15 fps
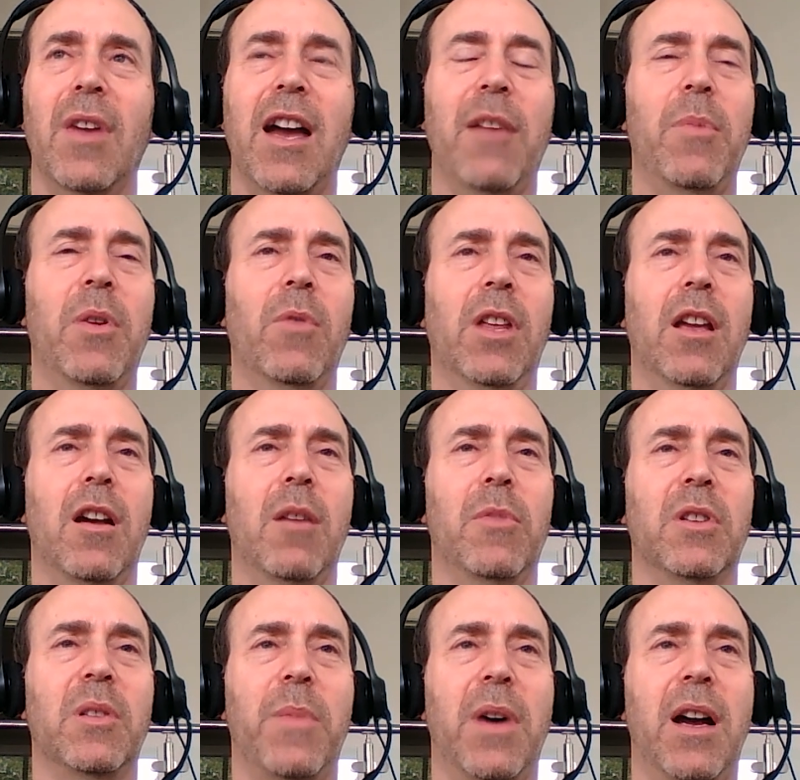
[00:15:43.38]
I've been really
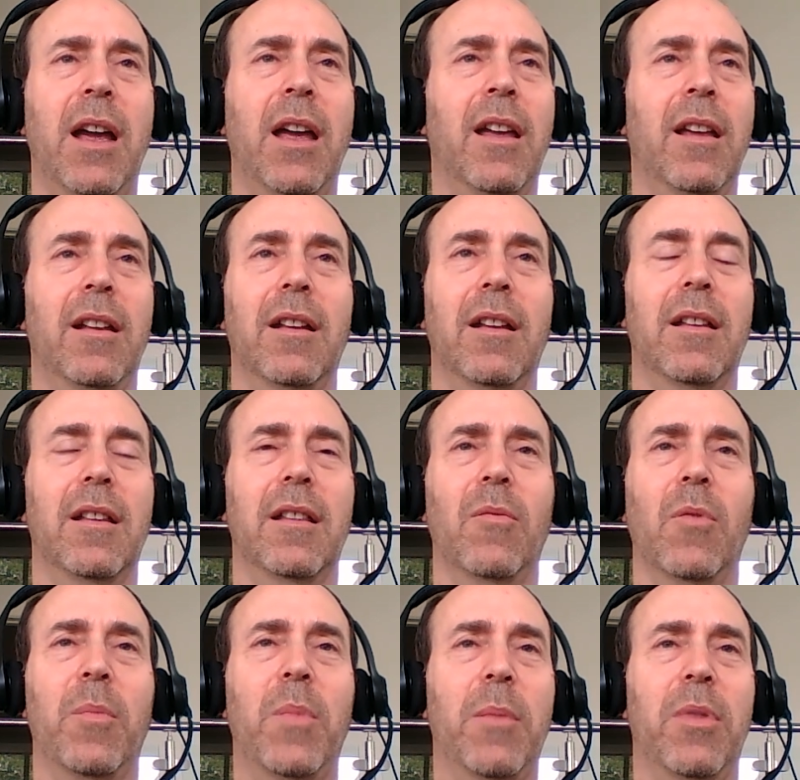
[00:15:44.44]
humbled by
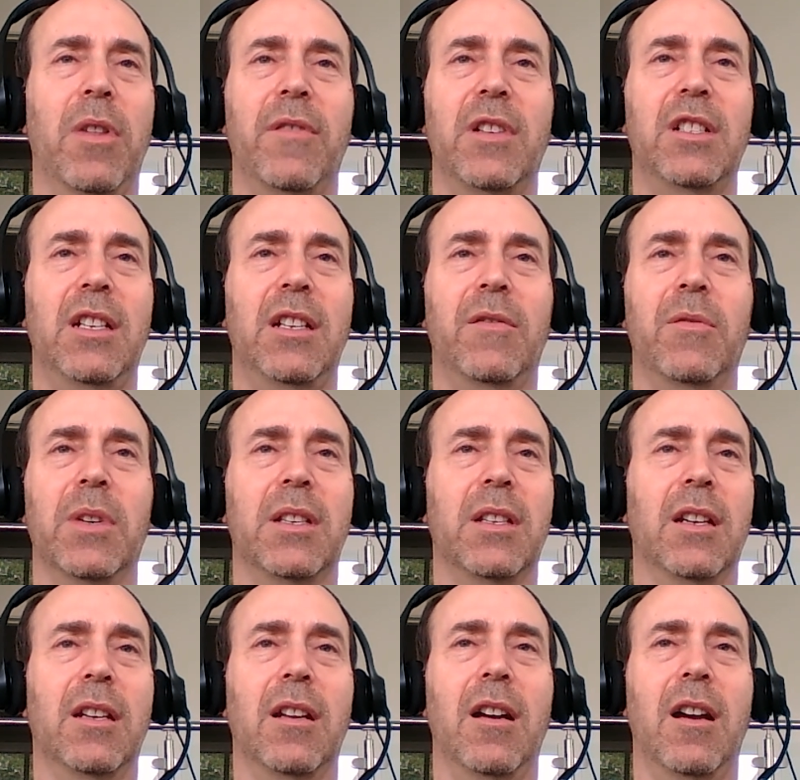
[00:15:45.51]
what people have achieved with
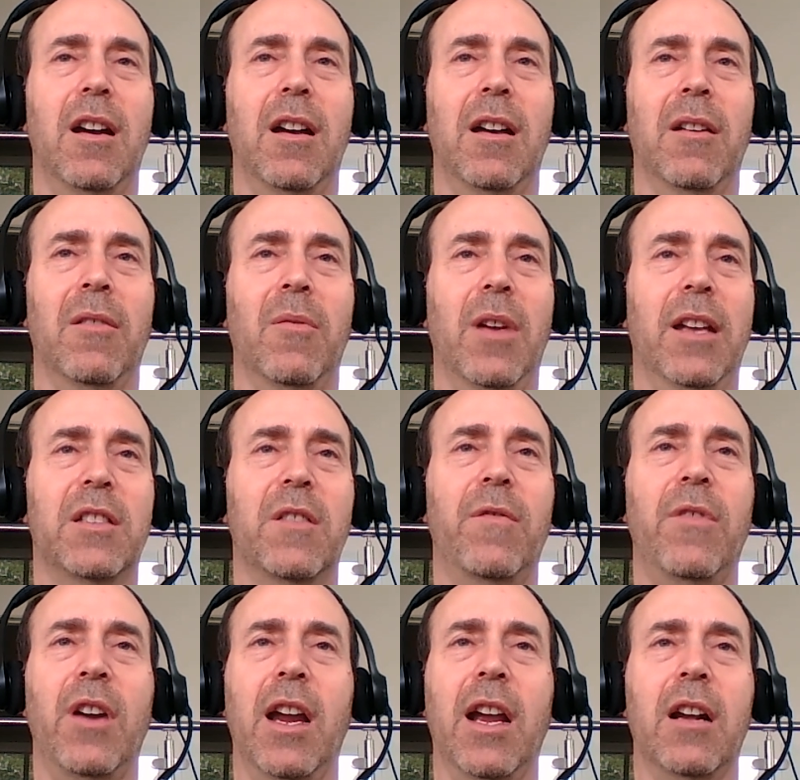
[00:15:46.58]
it. It's
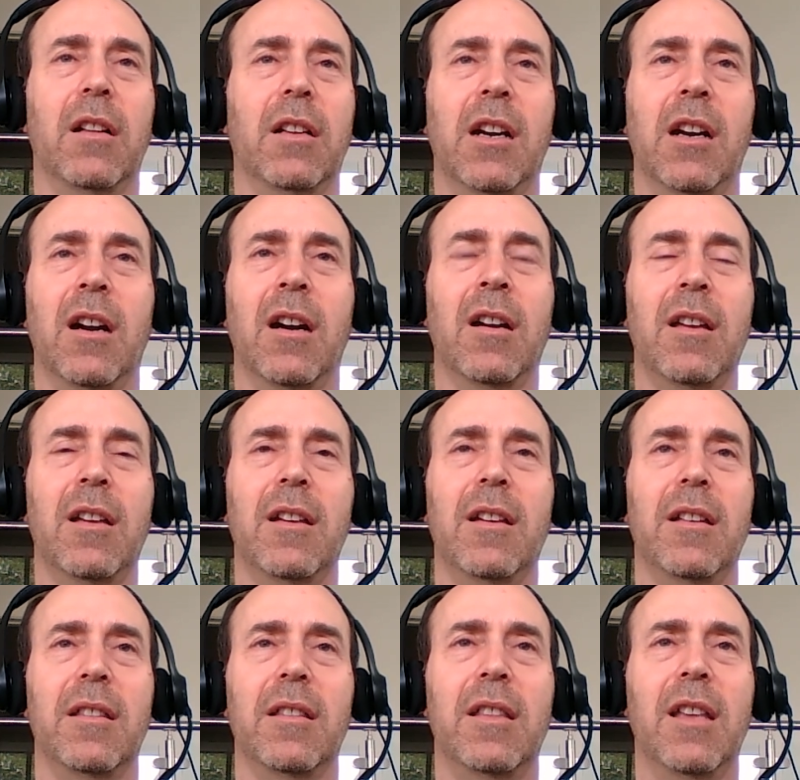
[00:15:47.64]
very clear
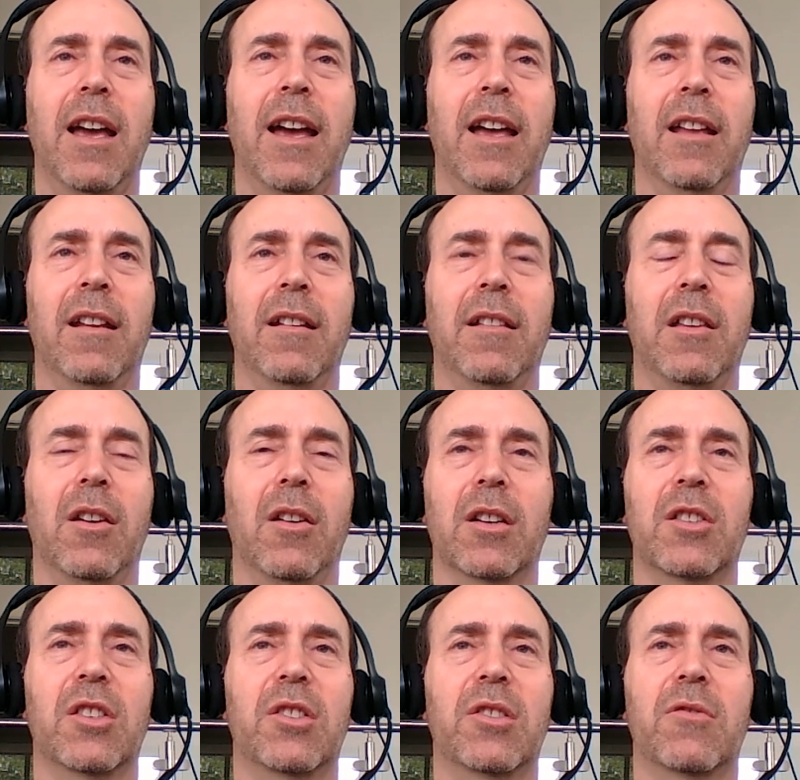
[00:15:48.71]
that there are
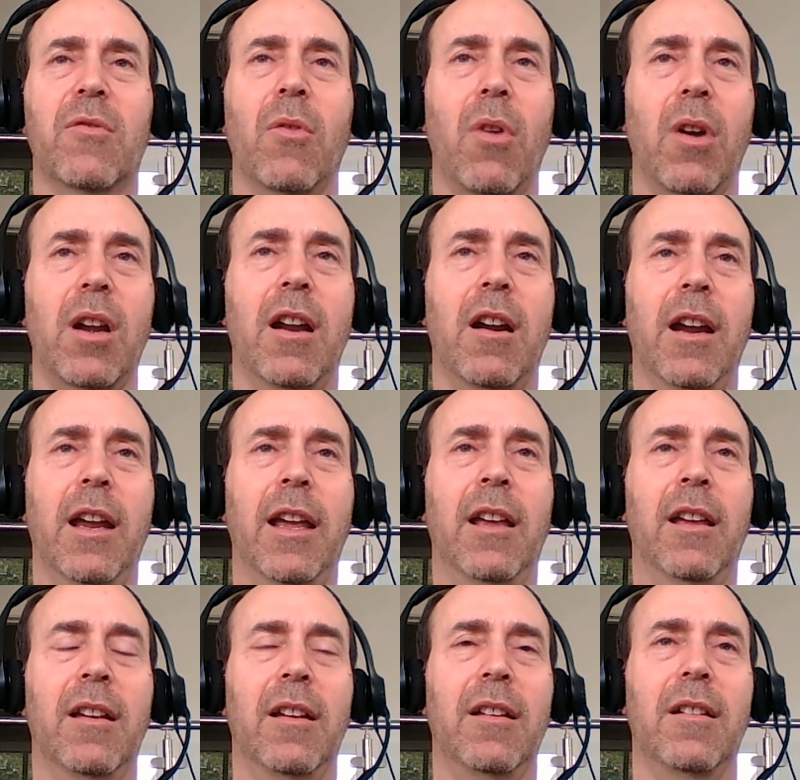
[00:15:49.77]

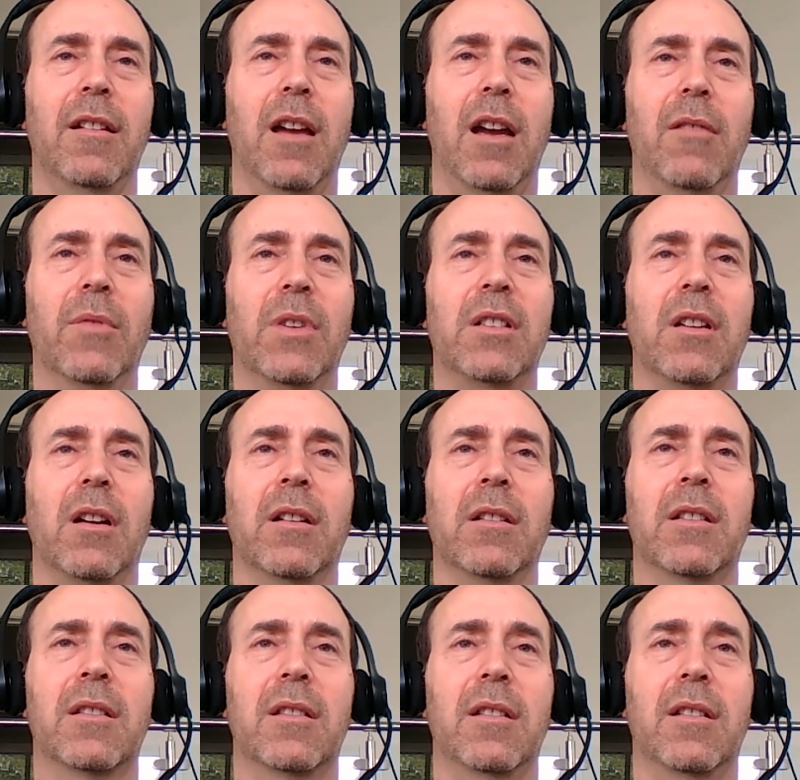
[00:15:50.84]
extraordinary
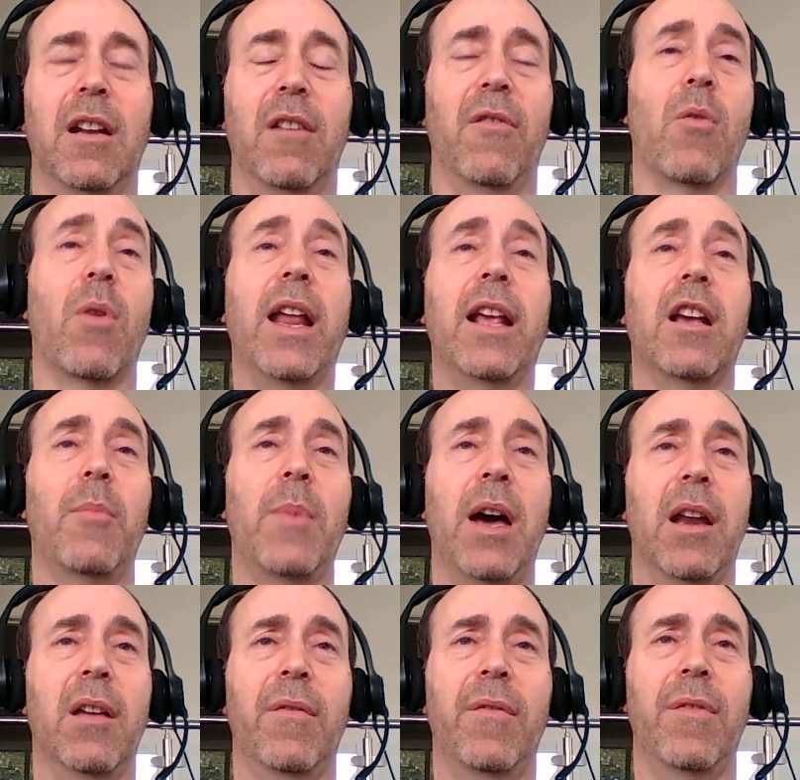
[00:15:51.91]
results that have already come
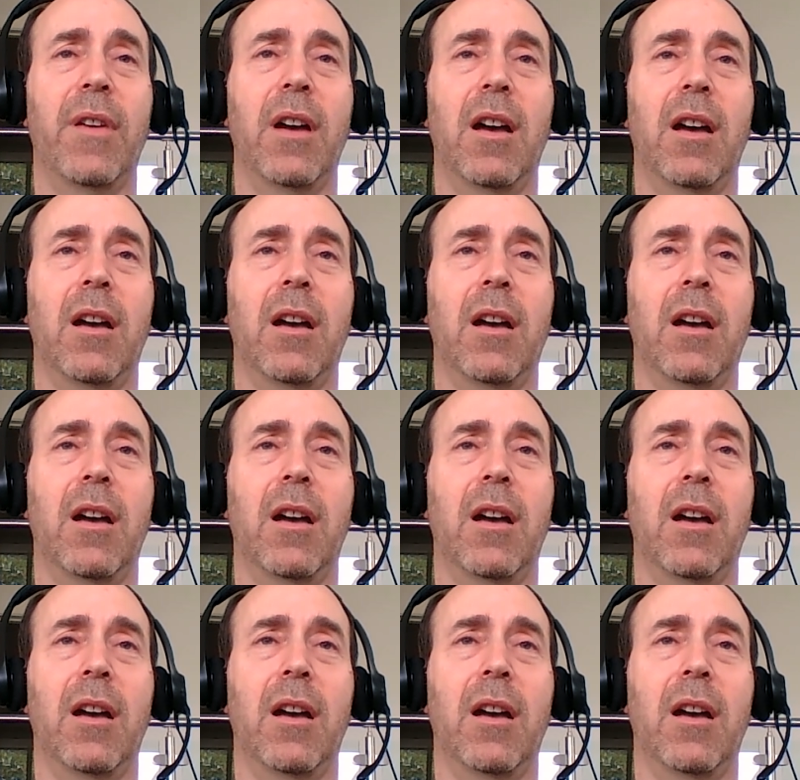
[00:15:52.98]
out of